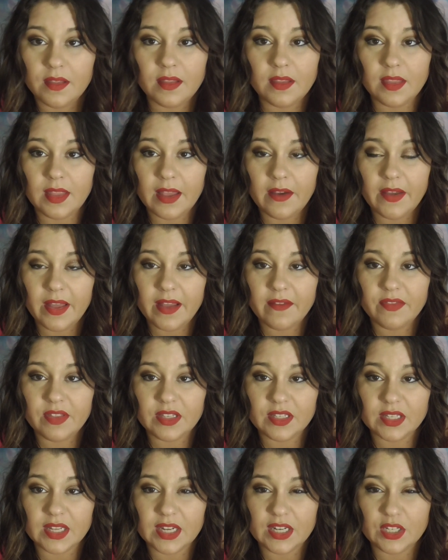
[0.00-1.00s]
Now I have
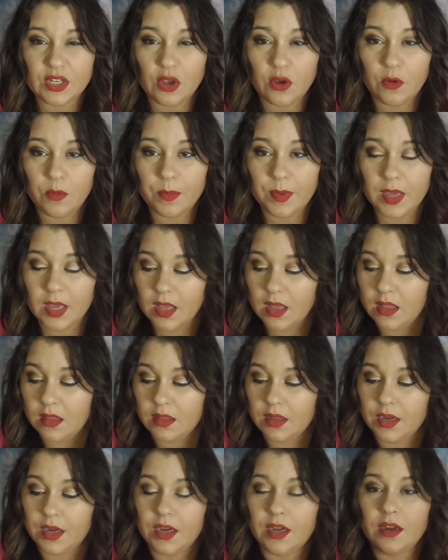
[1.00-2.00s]
this like taupey
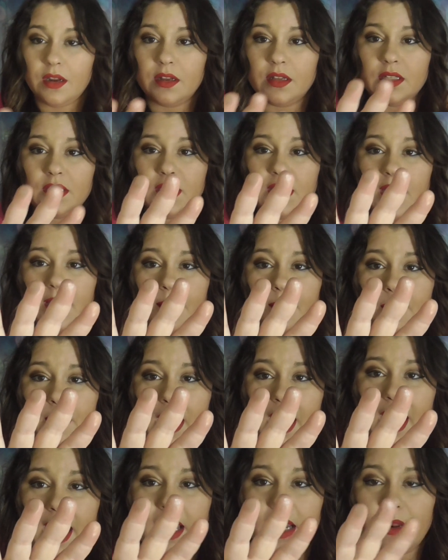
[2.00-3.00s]
color. It's like a
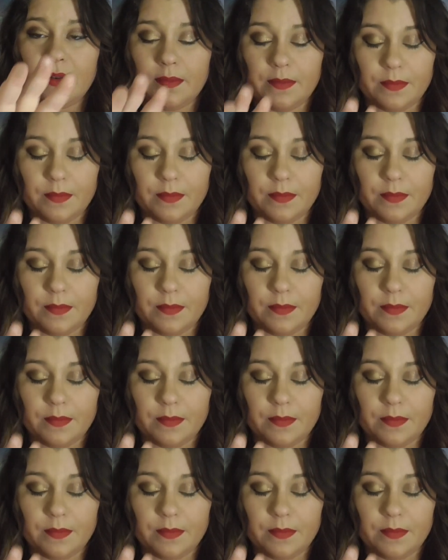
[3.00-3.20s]
matte.